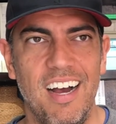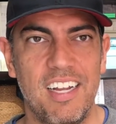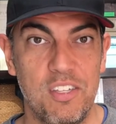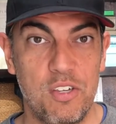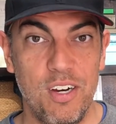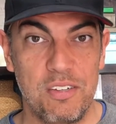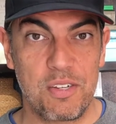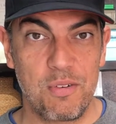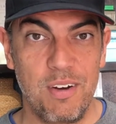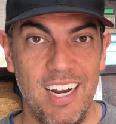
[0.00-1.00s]

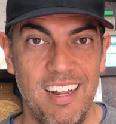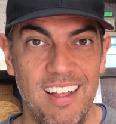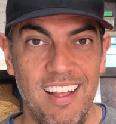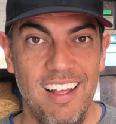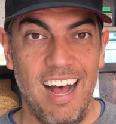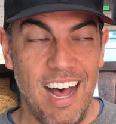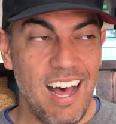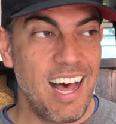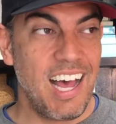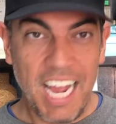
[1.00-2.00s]
concerns, right?
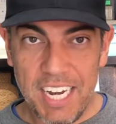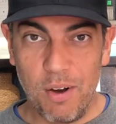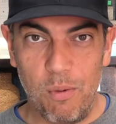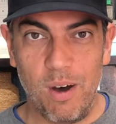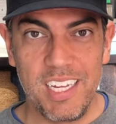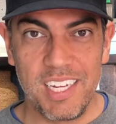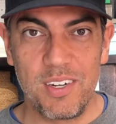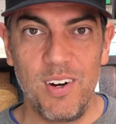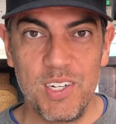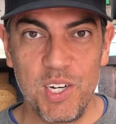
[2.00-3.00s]
I don't want to get
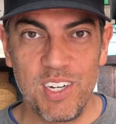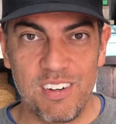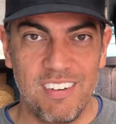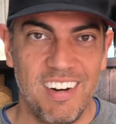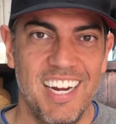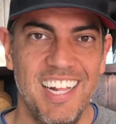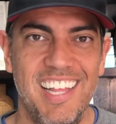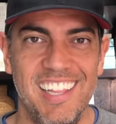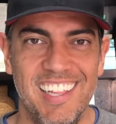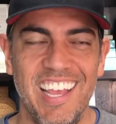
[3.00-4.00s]
tortured, right?
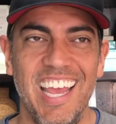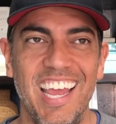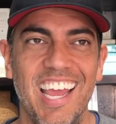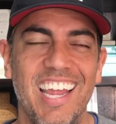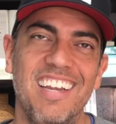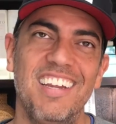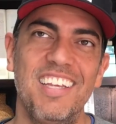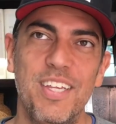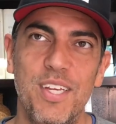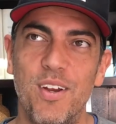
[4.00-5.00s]
and
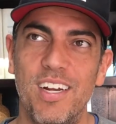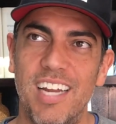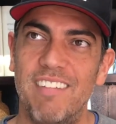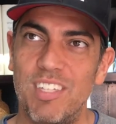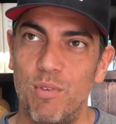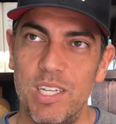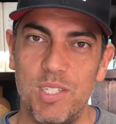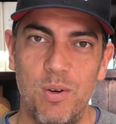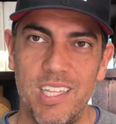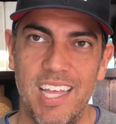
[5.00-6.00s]
you're going to have to
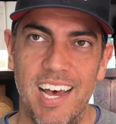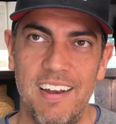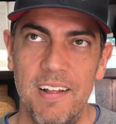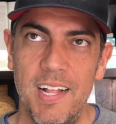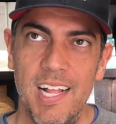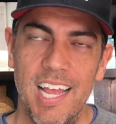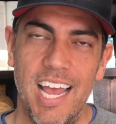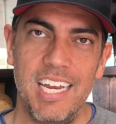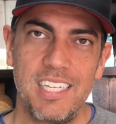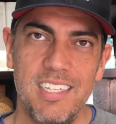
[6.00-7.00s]
wrestle with that.
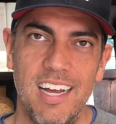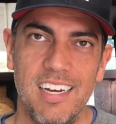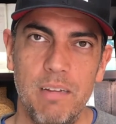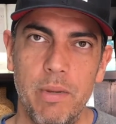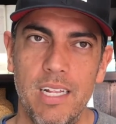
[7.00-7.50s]
And it's not going to be